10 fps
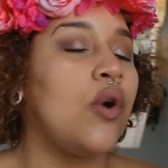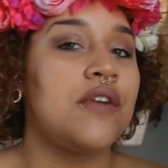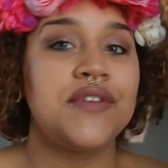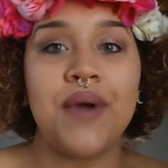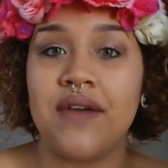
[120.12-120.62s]
or
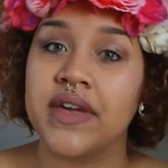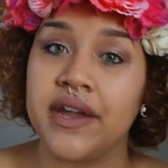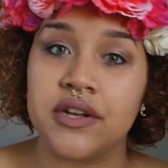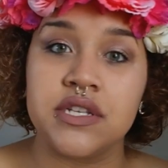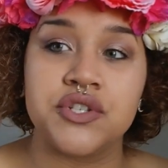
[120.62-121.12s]
if you have a
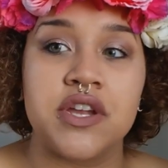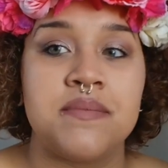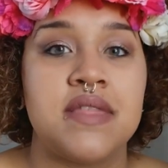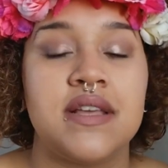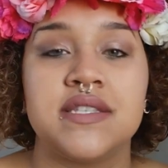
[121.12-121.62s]
keratin
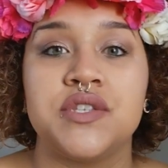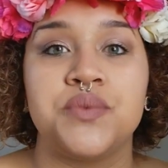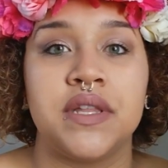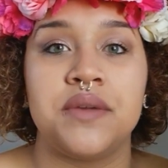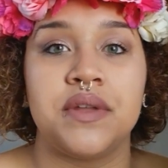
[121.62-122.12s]
treatment, this is
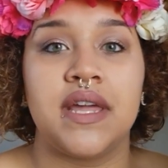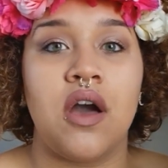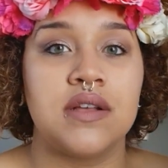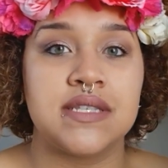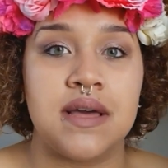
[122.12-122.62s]
really, really
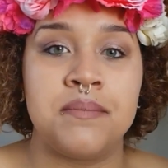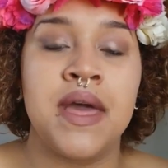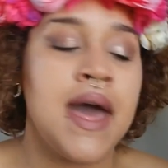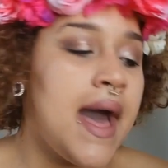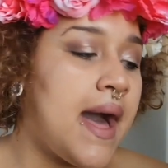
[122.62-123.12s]
awesome.
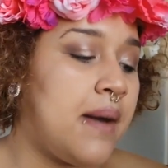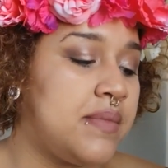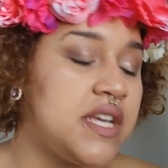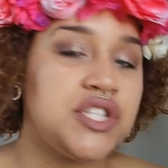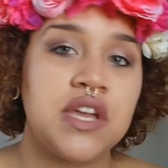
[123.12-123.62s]

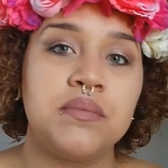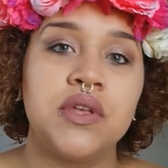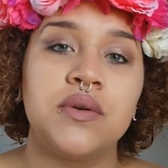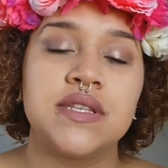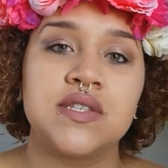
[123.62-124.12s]
This shampoo
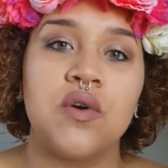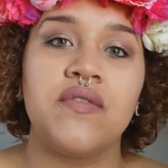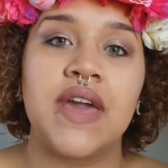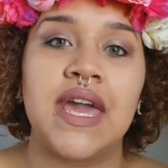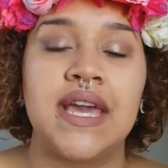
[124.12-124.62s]
is
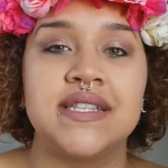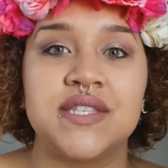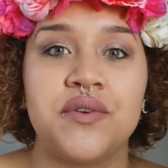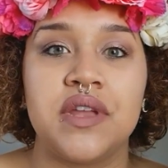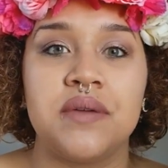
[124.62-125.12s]
sulfate and
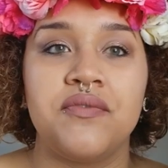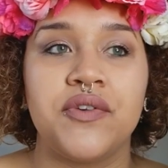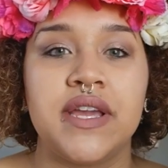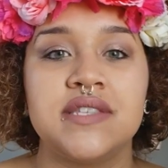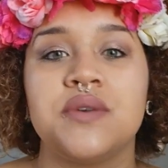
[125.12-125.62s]
sodium
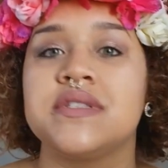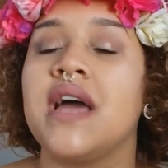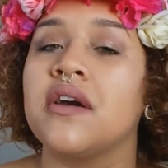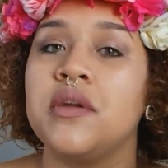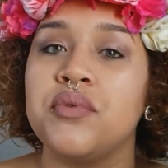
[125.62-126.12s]
free, so it's
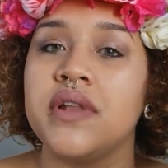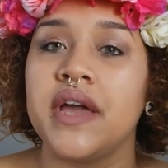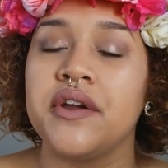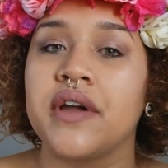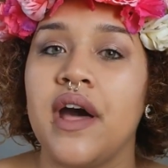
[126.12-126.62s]
not going to pull
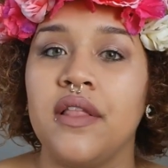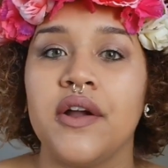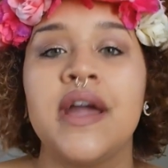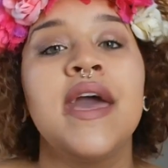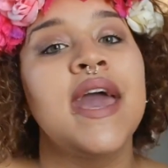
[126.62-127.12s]
out your
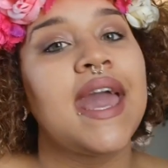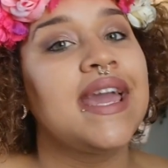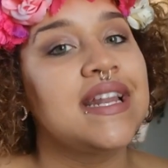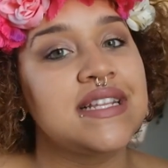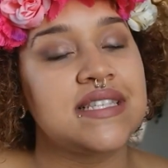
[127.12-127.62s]
color
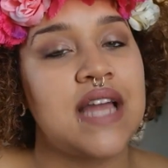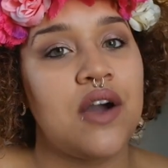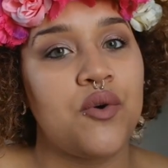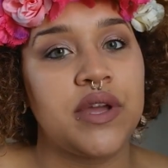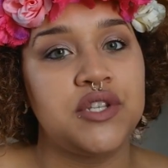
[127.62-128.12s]
and it's
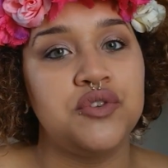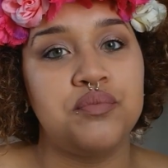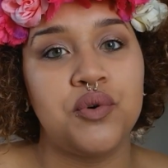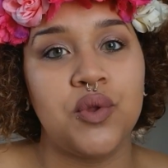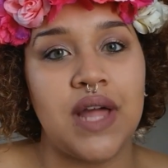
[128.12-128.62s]
not going to
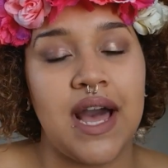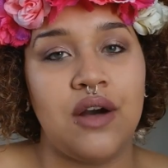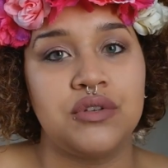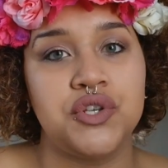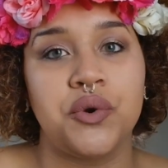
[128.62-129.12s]
pull
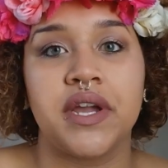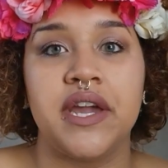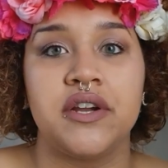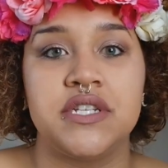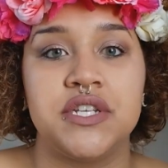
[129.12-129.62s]
out your
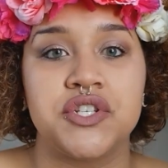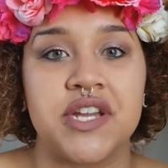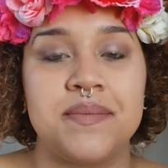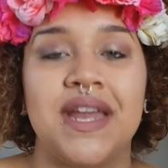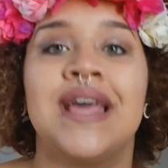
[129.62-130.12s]
keratin
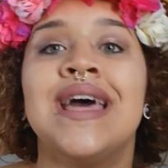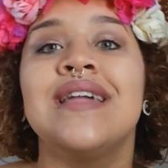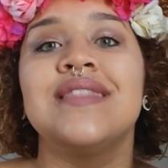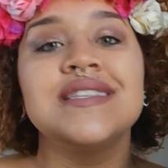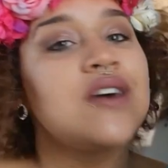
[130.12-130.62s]
treatment.
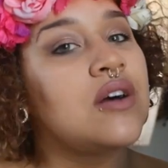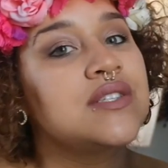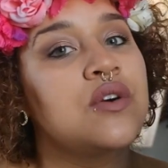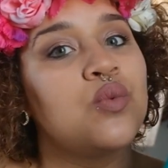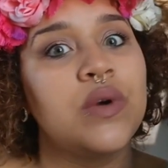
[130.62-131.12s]
This
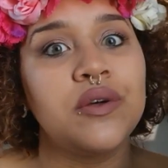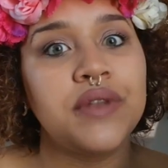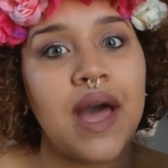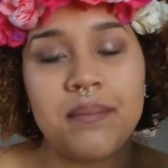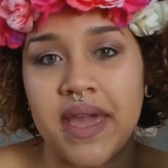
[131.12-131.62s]
also will
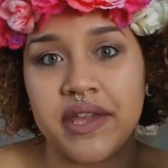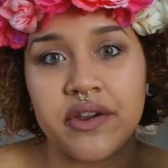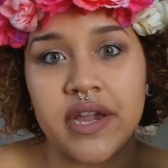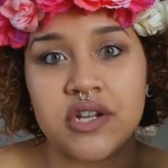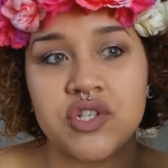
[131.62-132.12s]
not make
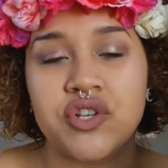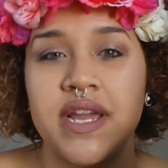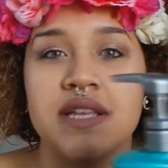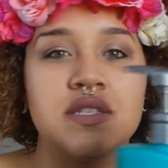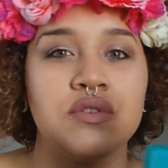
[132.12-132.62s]
your hair
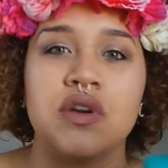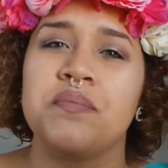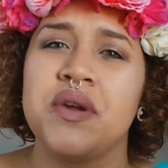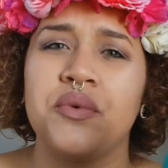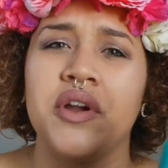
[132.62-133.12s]
straight, so
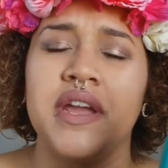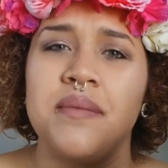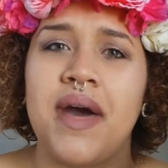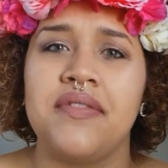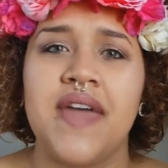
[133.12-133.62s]
don't be worried
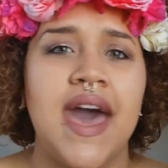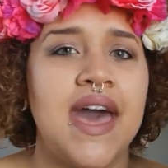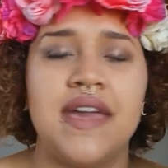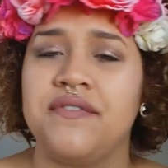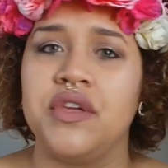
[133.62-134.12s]
about
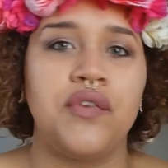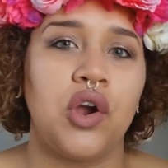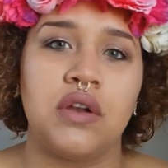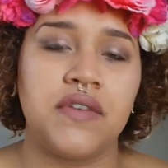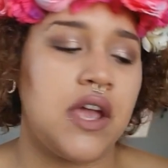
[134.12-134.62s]
that if you've
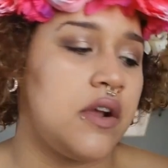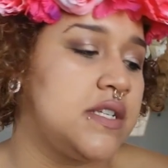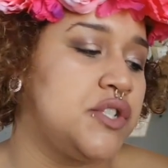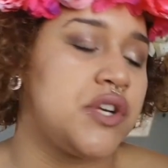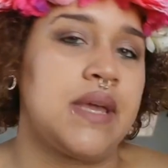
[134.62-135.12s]
heard of
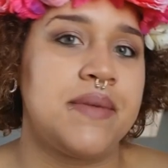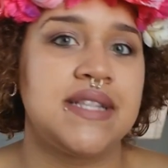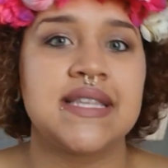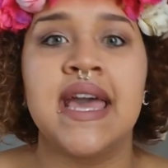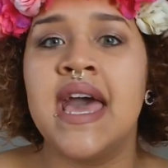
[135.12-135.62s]
keratin
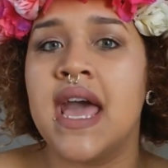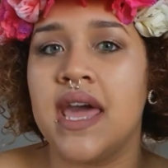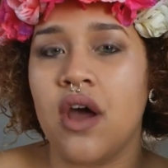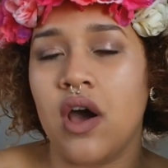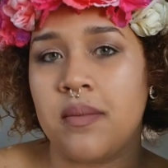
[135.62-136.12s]
treatments
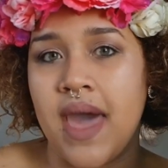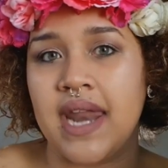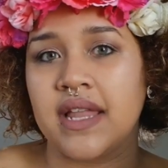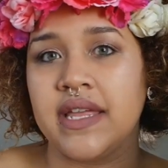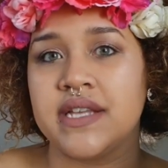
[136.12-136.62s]
and
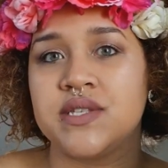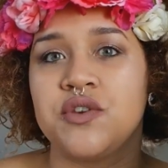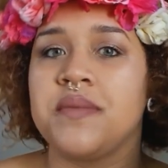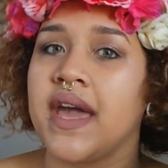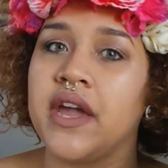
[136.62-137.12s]
automatically
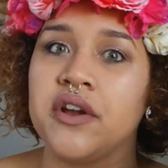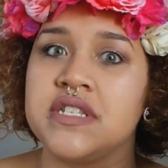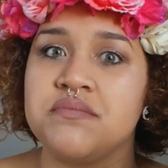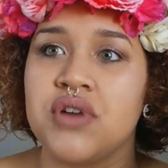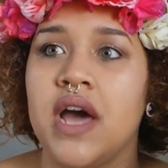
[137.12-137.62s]
assume that
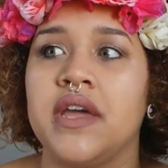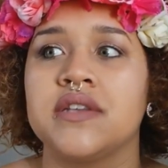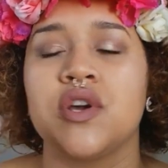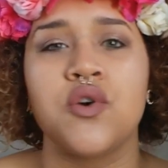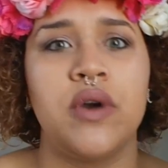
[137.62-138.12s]
keratin
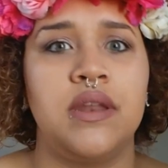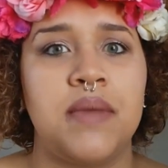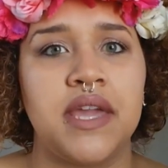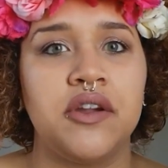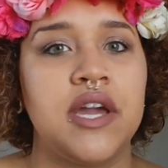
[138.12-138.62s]
products are going to
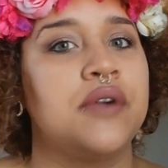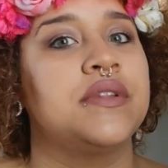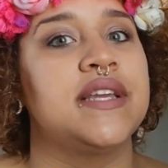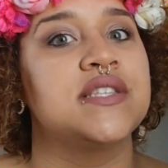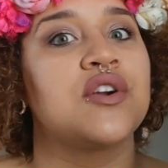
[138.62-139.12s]
make your hair
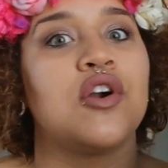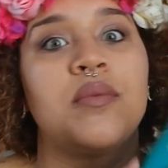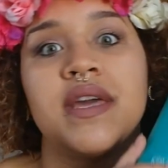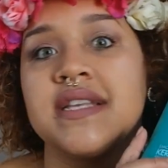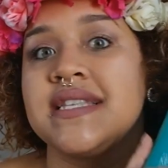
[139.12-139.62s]
release
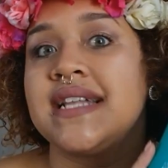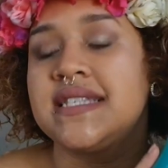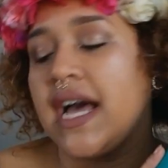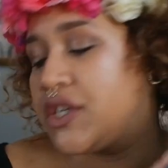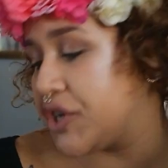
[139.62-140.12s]
curl, because
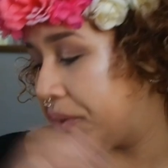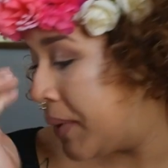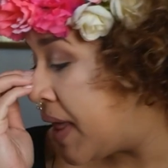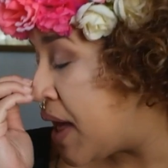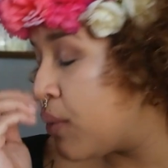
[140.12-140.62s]
that's not true.
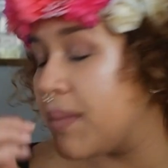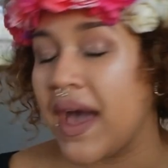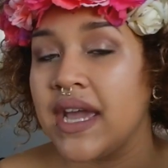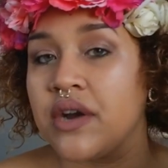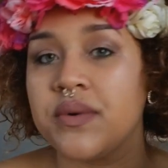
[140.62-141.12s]
When
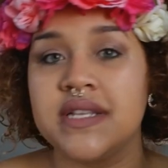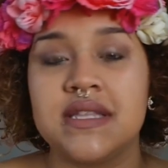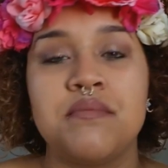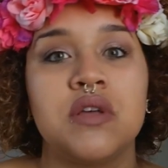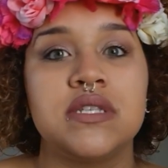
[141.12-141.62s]
my hair was
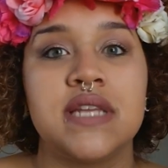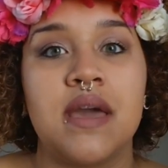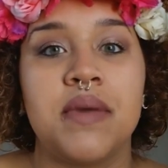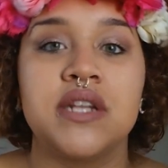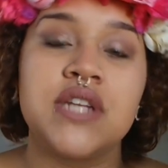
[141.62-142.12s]
the most
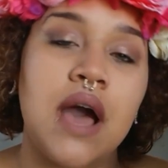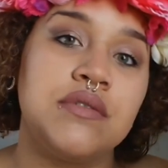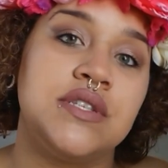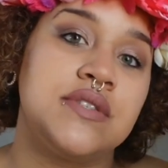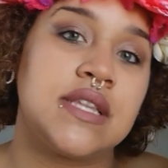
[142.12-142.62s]
damaged, I
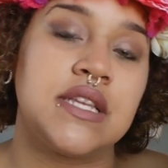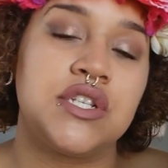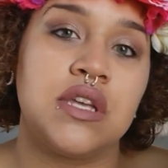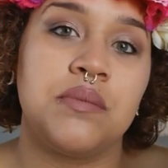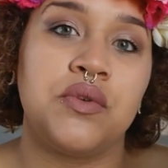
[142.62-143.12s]
was using
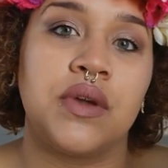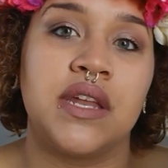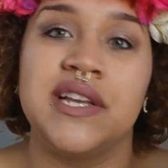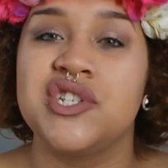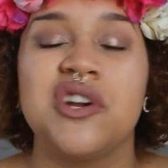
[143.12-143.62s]
this shampoo and
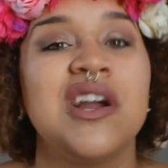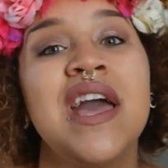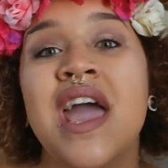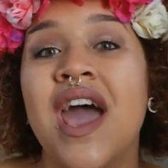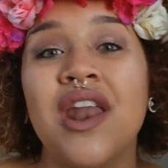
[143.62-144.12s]
conditioner,
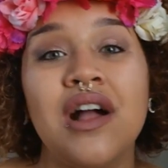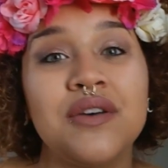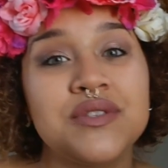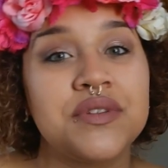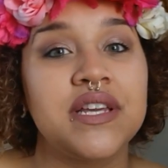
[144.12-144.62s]
and all
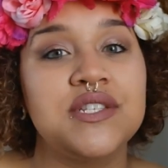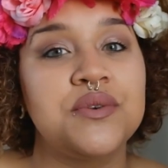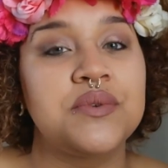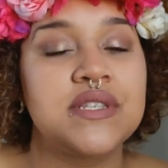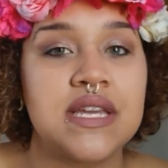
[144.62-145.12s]
I was really
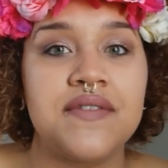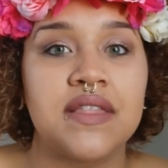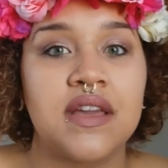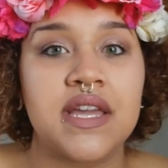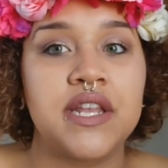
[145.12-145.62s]
doing was
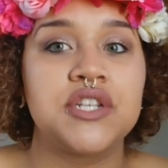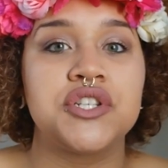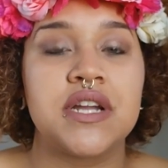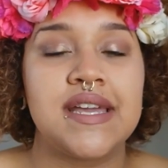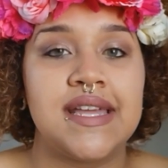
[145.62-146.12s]
leaving the
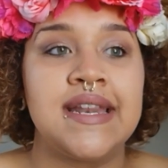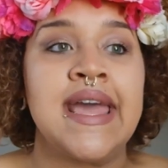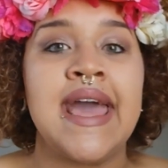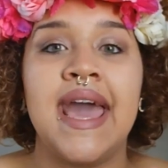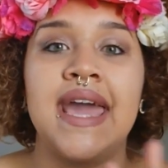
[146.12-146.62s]
conditioner in,
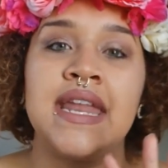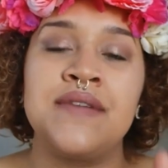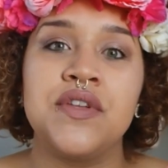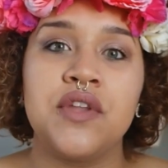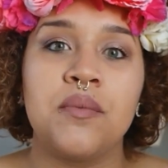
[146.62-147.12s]
and
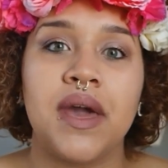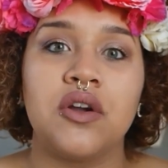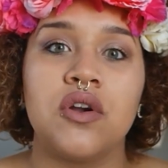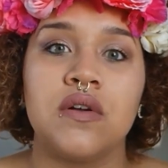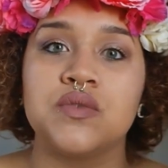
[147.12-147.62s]
even though my
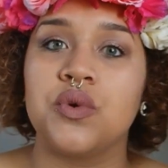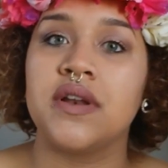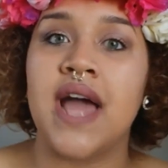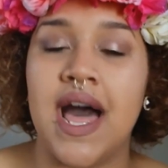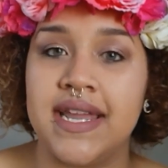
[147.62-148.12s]
curls were
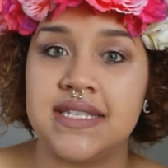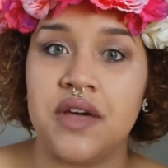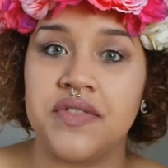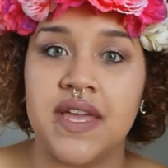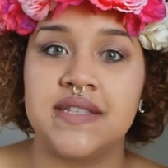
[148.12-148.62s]
not as
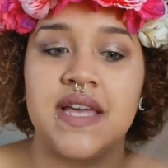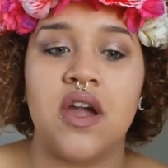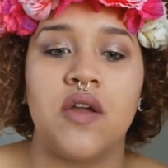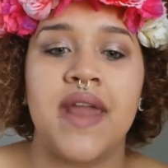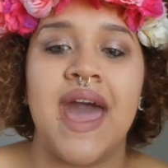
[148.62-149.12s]
healthy as
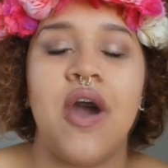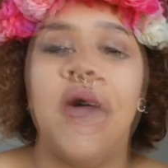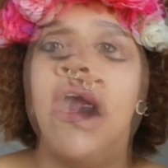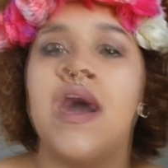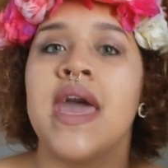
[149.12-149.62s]
they are
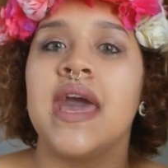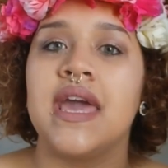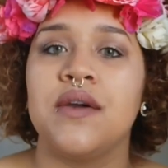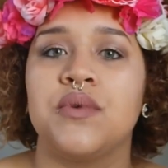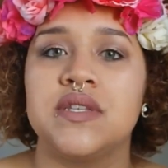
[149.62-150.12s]
now,
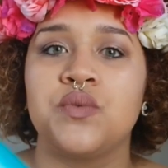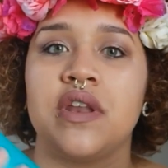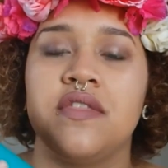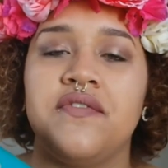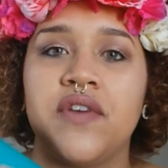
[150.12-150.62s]
it was
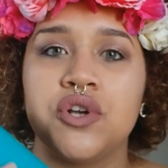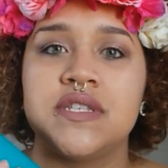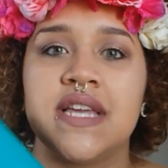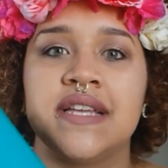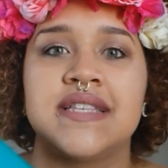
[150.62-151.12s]
one of the
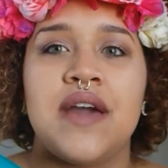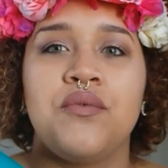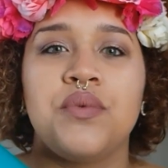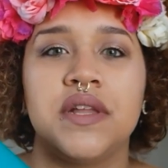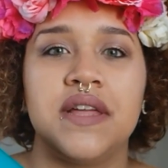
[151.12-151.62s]
first things I
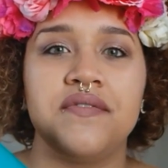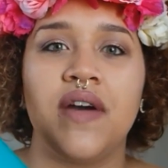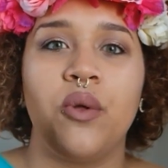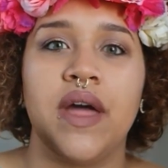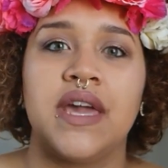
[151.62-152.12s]
really
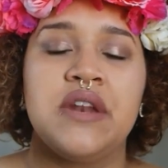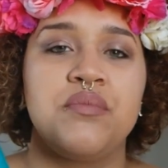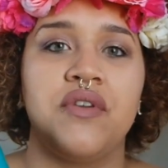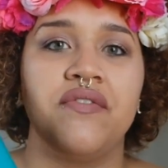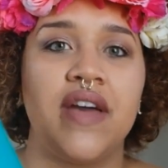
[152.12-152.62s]
felt like in a
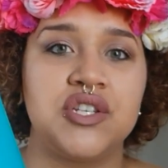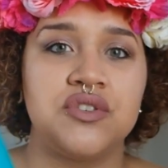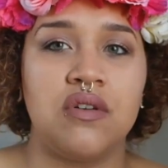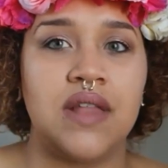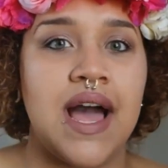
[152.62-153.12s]

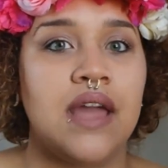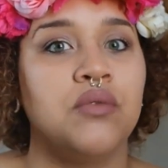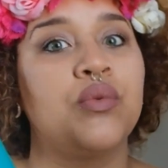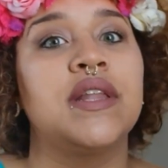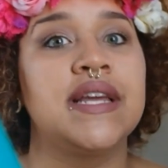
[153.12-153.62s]
professional
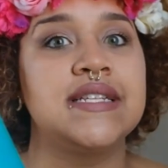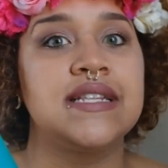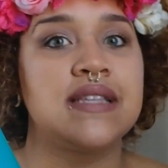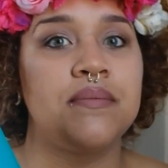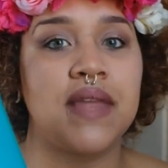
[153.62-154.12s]
line really
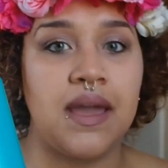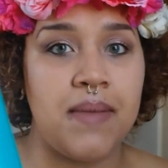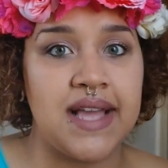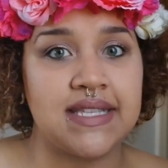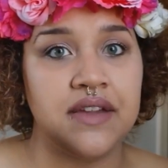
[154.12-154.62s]
did something
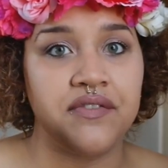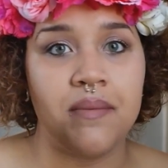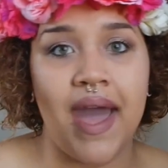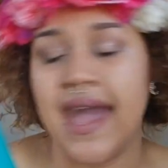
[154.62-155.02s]
amazing for my